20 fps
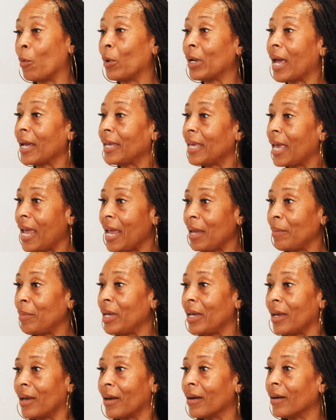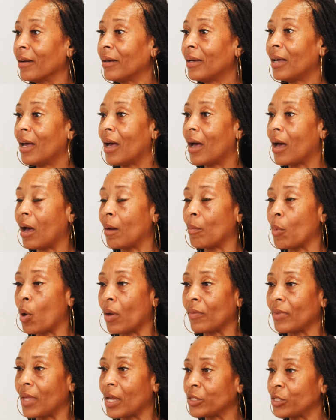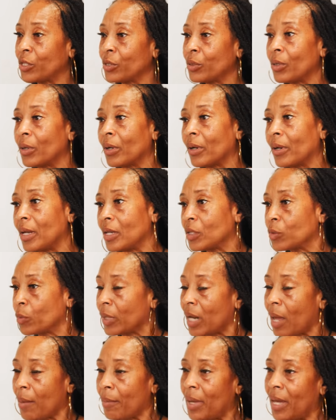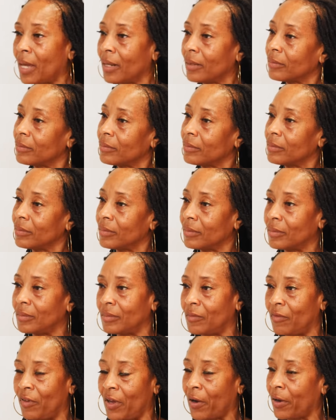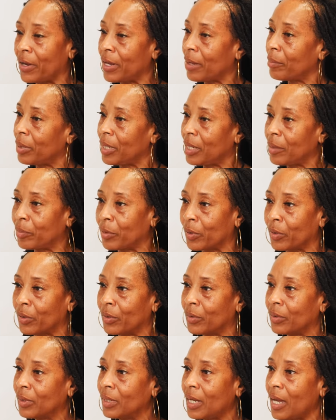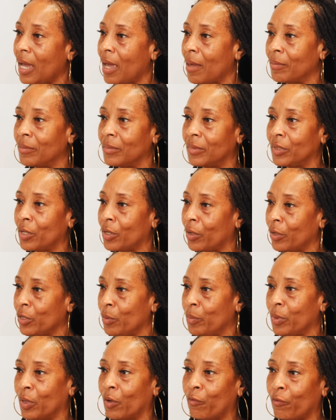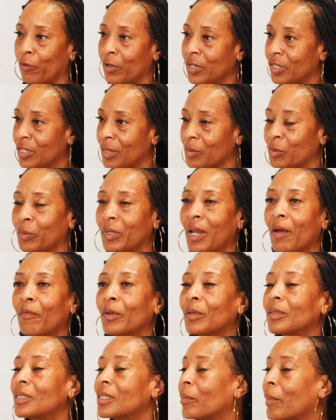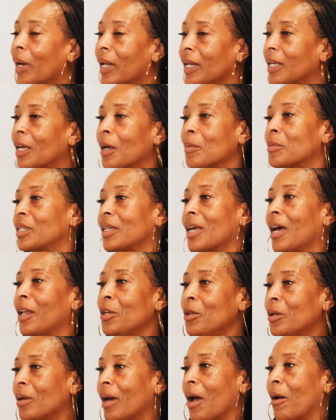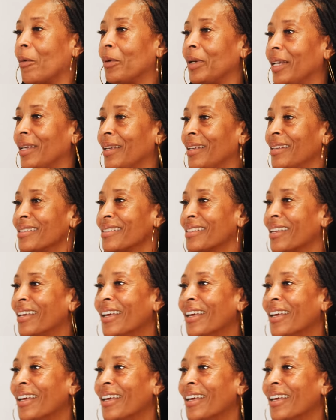And when I came here on that tour is when I met varying people, and you know, you build friendships. Whenever somebody comes to Ghana, you know how it is.